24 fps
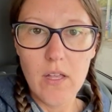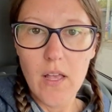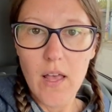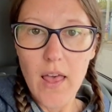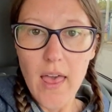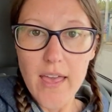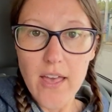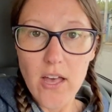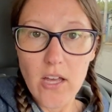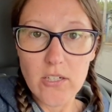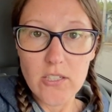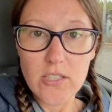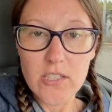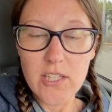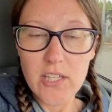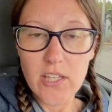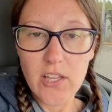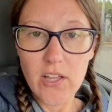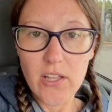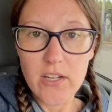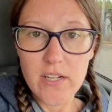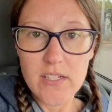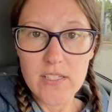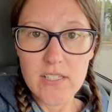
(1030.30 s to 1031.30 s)
I honestly
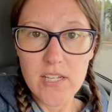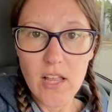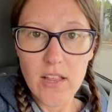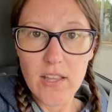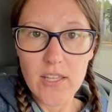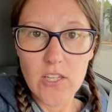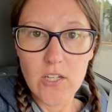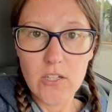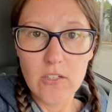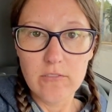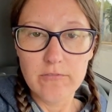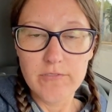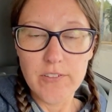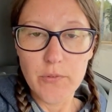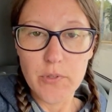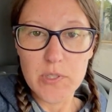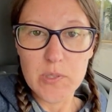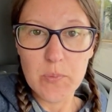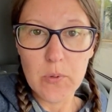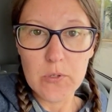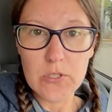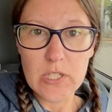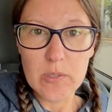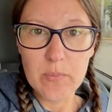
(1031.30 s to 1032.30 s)
couldn't tell you if it was
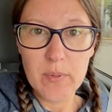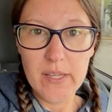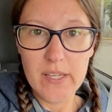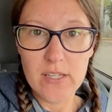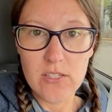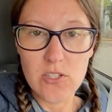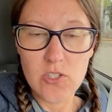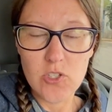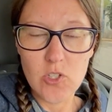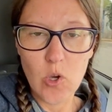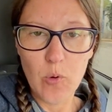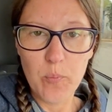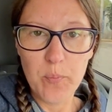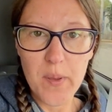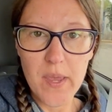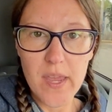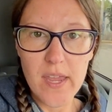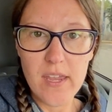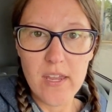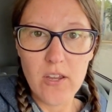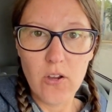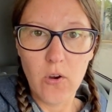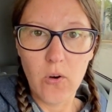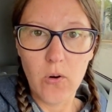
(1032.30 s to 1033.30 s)
supposed to be a sope
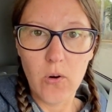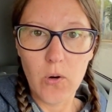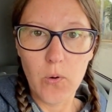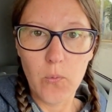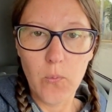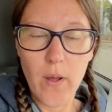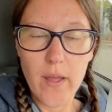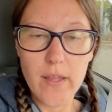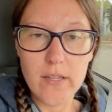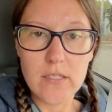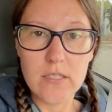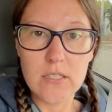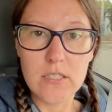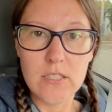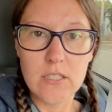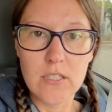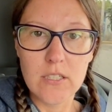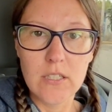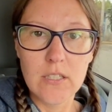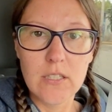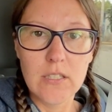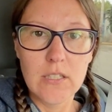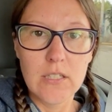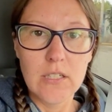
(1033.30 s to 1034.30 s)
or what,
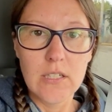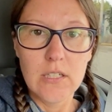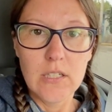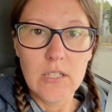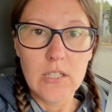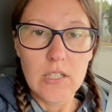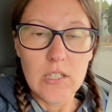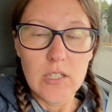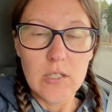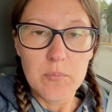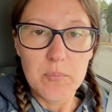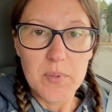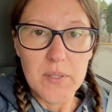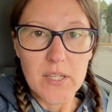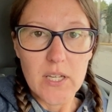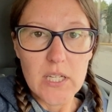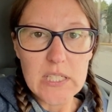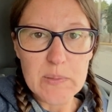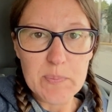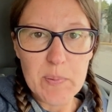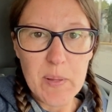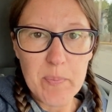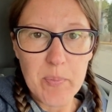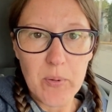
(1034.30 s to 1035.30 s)

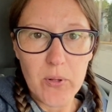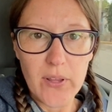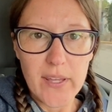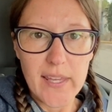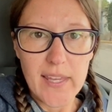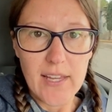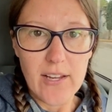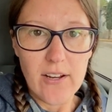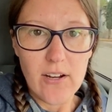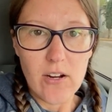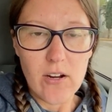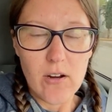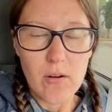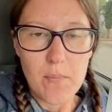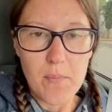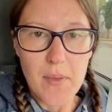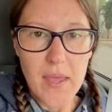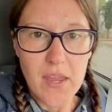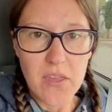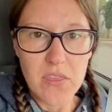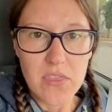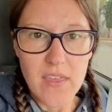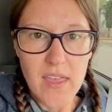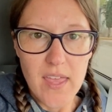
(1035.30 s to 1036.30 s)
because people here
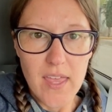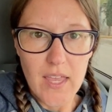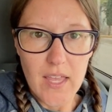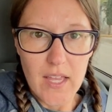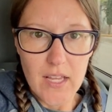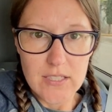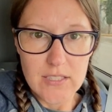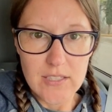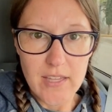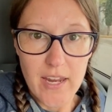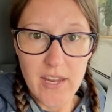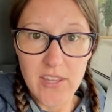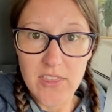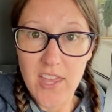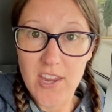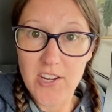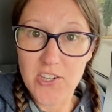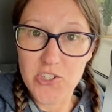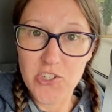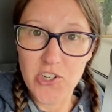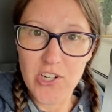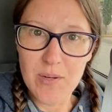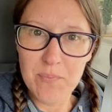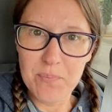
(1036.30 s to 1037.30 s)
make things like they
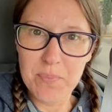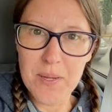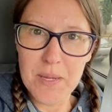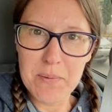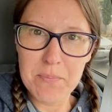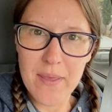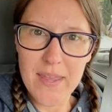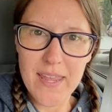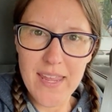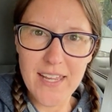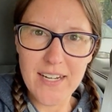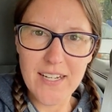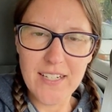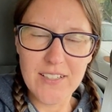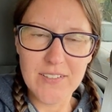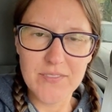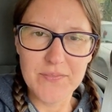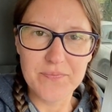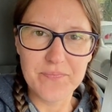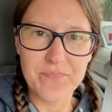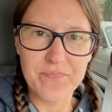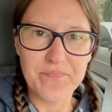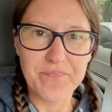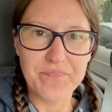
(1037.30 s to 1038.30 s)
shouldn't be made.
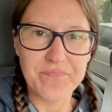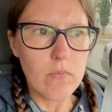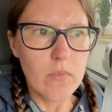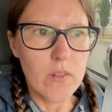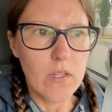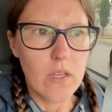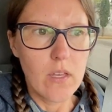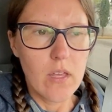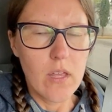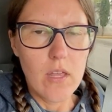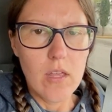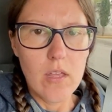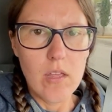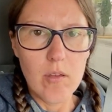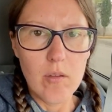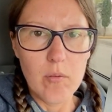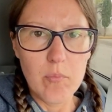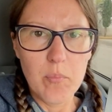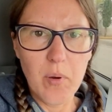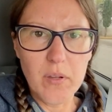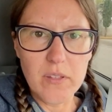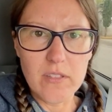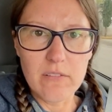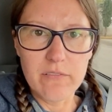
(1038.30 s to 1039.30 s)

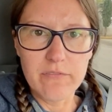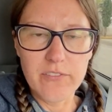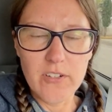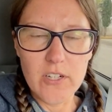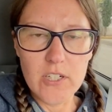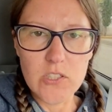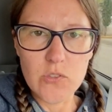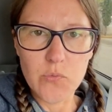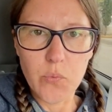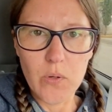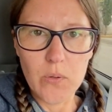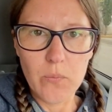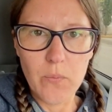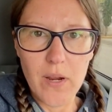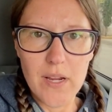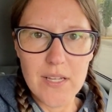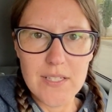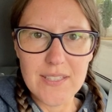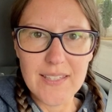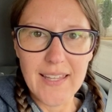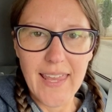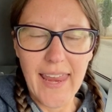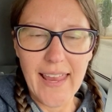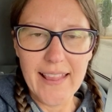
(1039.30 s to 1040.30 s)
But the first one was
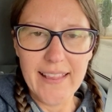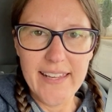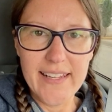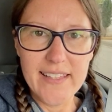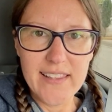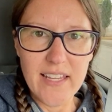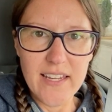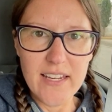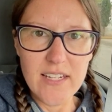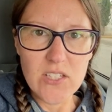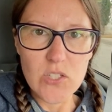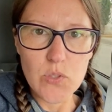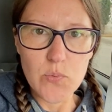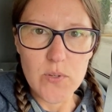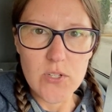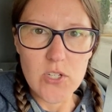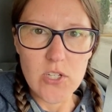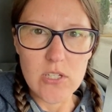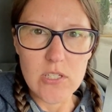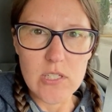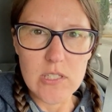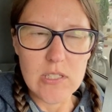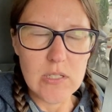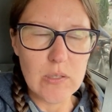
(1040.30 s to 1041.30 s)
quelites, which
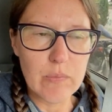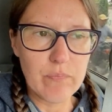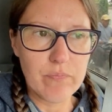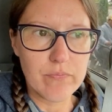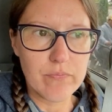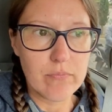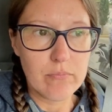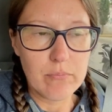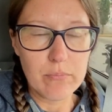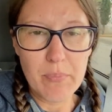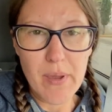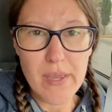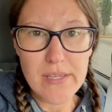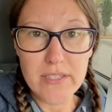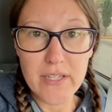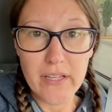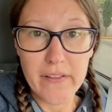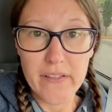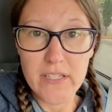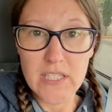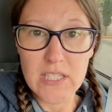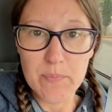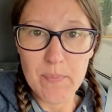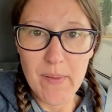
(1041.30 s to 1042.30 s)
is
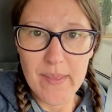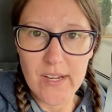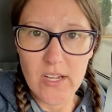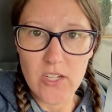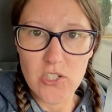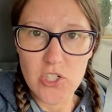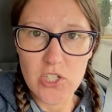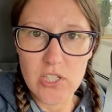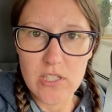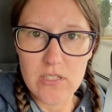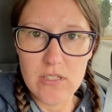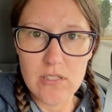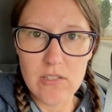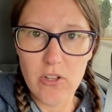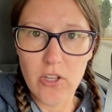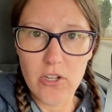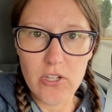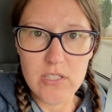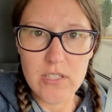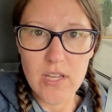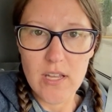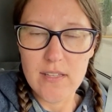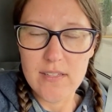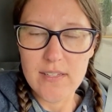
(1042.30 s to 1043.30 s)
basically spinach. It
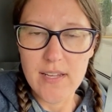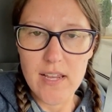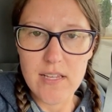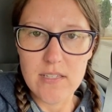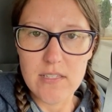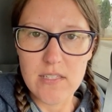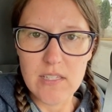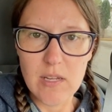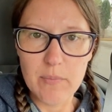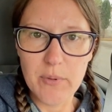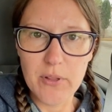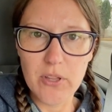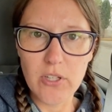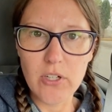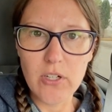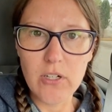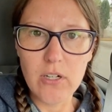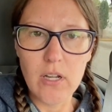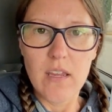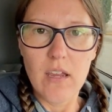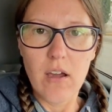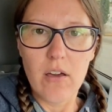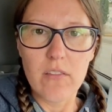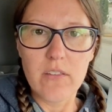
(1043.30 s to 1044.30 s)
looks and tastes similar.
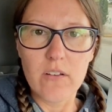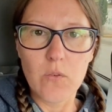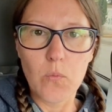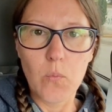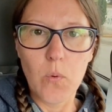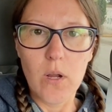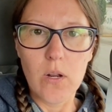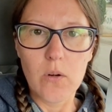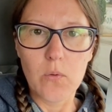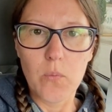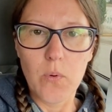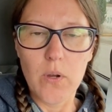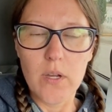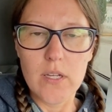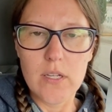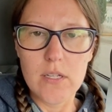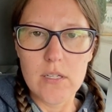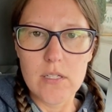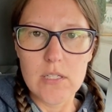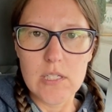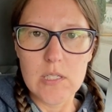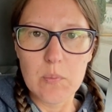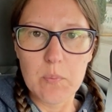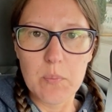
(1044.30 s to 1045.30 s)
The other one
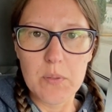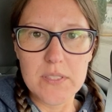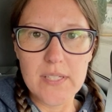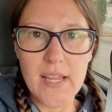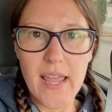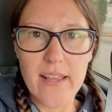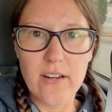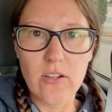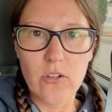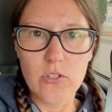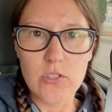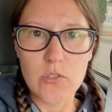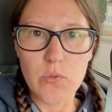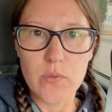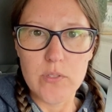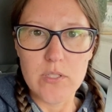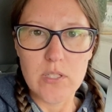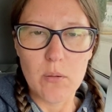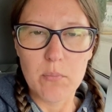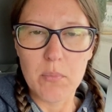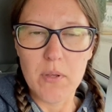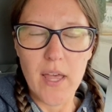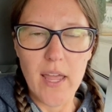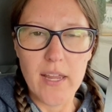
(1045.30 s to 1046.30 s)
was potatoes with
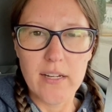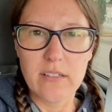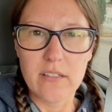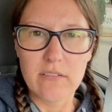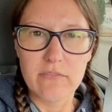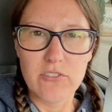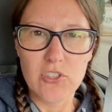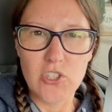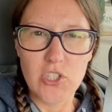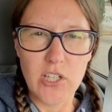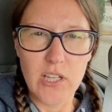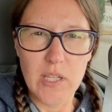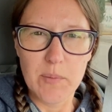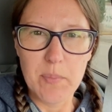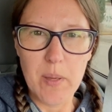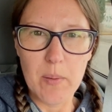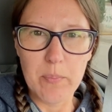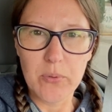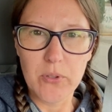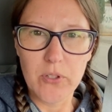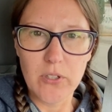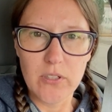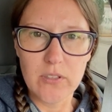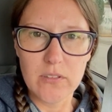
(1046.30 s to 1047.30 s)
some kind of chili
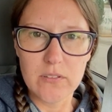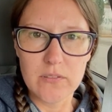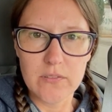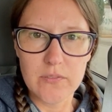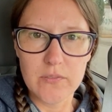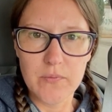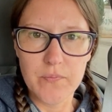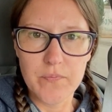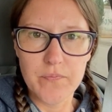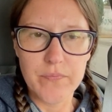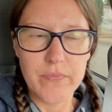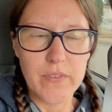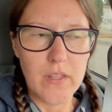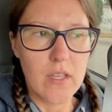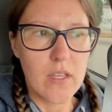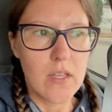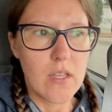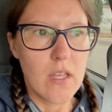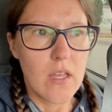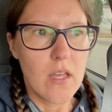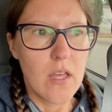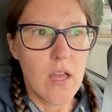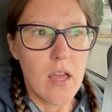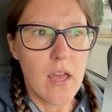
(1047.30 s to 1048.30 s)
pepper.
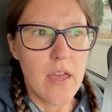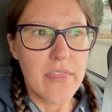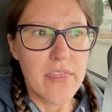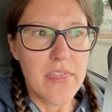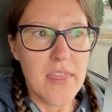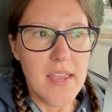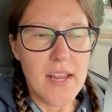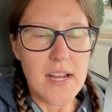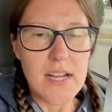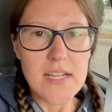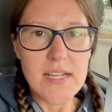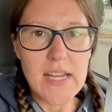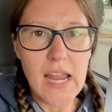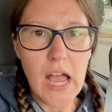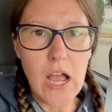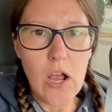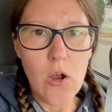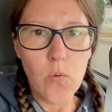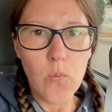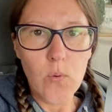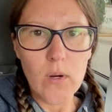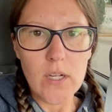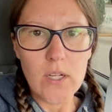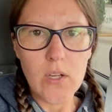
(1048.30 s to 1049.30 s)
I think now
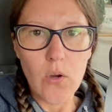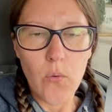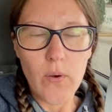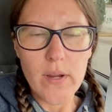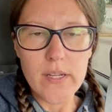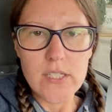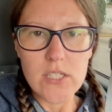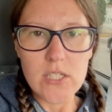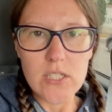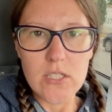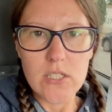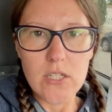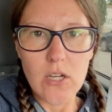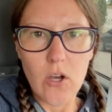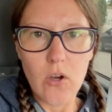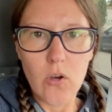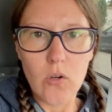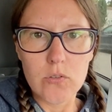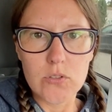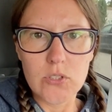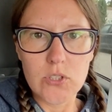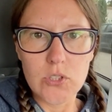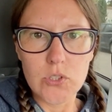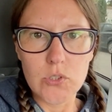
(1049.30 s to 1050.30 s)
we're going to go
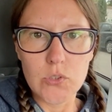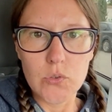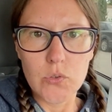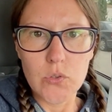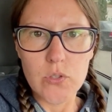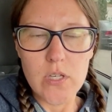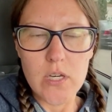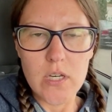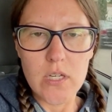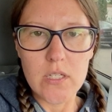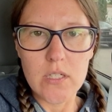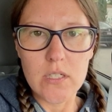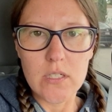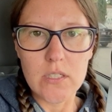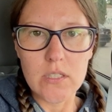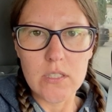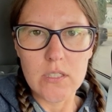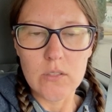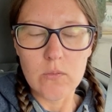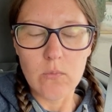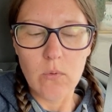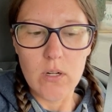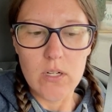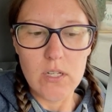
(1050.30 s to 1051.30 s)
to
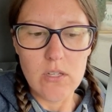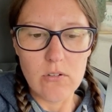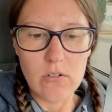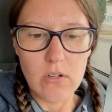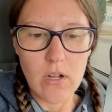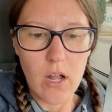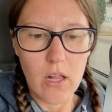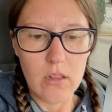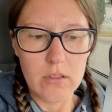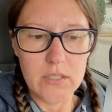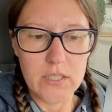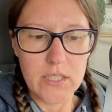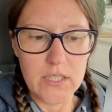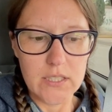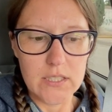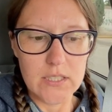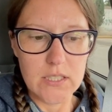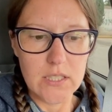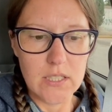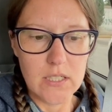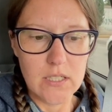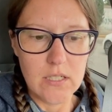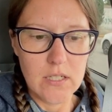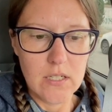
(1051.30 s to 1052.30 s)
the, what do you call
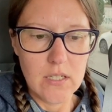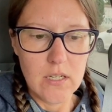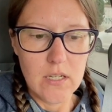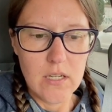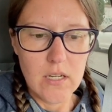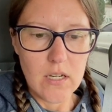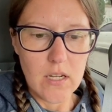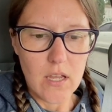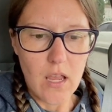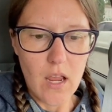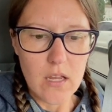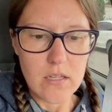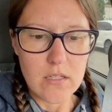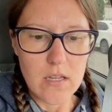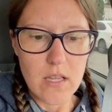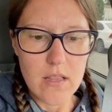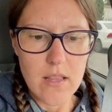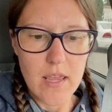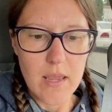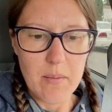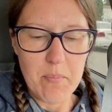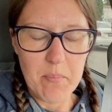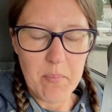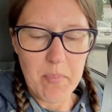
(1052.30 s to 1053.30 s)
it? Casa
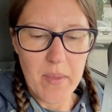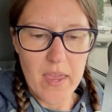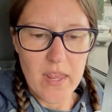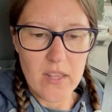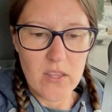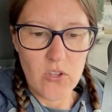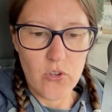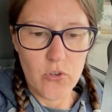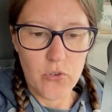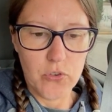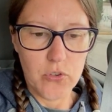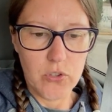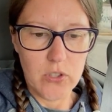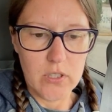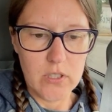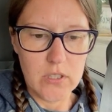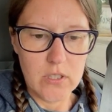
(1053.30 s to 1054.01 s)
de Empeño.